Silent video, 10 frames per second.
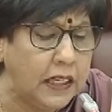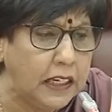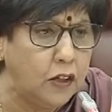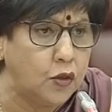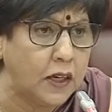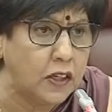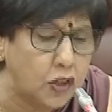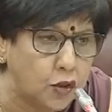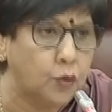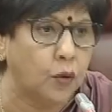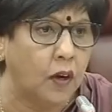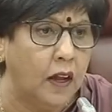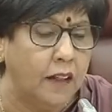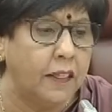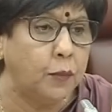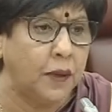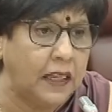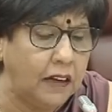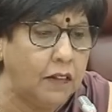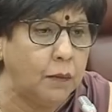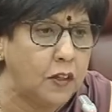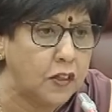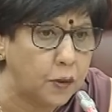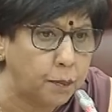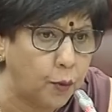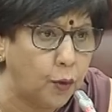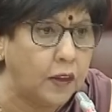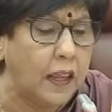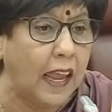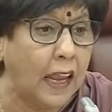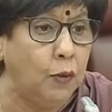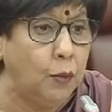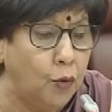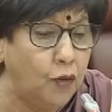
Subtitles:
and we need to ensure that we give them the support